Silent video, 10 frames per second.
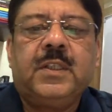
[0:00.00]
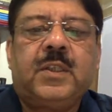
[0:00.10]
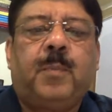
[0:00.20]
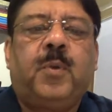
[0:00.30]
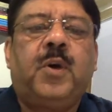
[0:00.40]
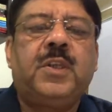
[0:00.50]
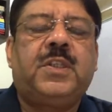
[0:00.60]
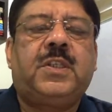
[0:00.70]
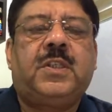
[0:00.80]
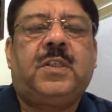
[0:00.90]
Suppose
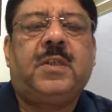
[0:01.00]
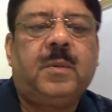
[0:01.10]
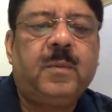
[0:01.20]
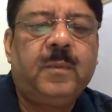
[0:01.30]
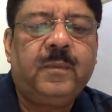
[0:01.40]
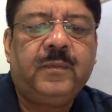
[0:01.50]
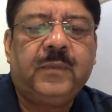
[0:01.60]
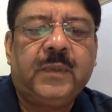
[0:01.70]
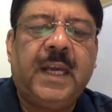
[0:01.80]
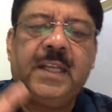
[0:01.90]

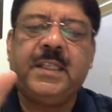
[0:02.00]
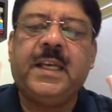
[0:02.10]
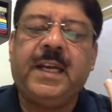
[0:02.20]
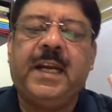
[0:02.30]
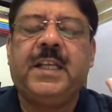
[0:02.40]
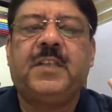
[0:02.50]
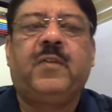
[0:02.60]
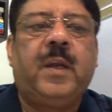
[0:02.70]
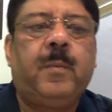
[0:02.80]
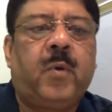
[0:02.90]
currency rate is
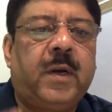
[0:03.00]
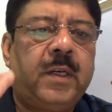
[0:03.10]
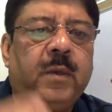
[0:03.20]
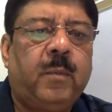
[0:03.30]
very important.